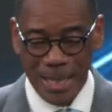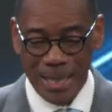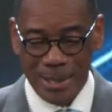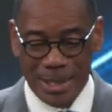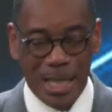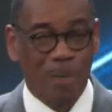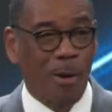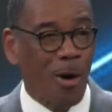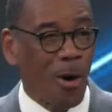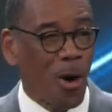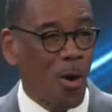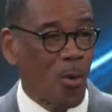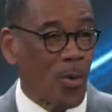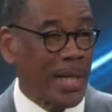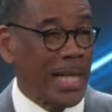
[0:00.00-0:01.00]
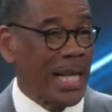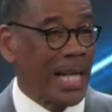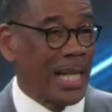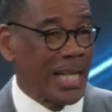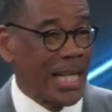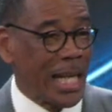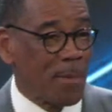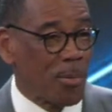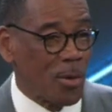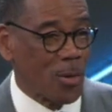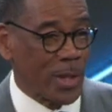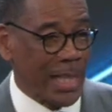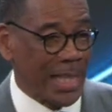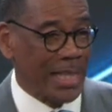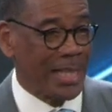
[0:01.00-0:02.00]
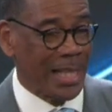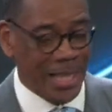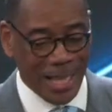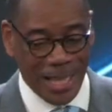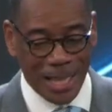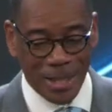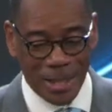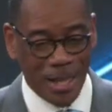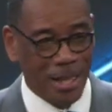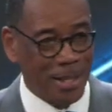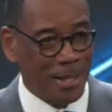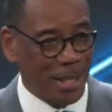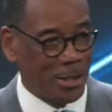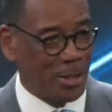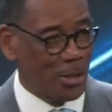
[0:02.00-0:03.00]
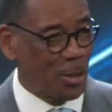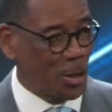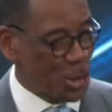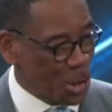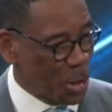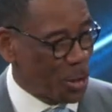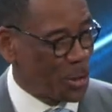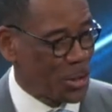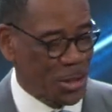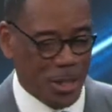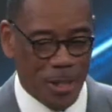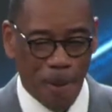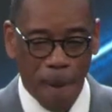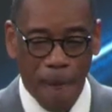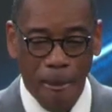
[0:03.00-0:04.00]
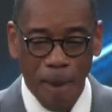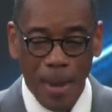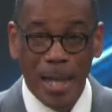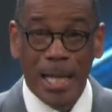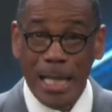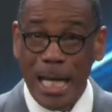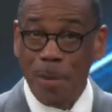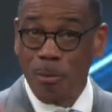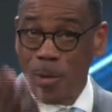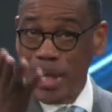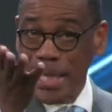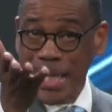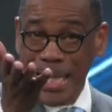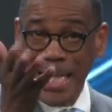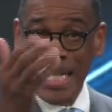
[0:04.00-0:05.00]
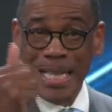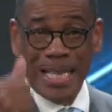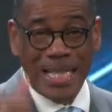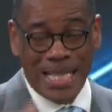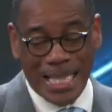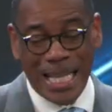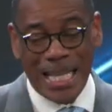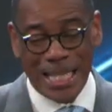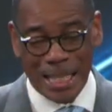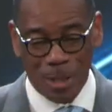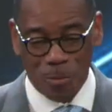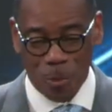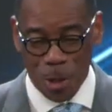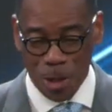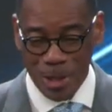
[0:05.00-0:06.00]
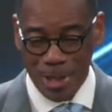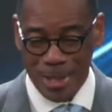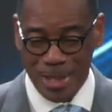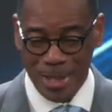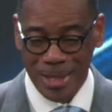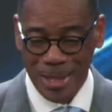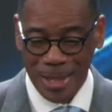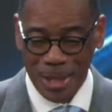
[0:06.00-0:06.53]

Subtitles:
Some are already laboring in this church, laboring in kingdom work.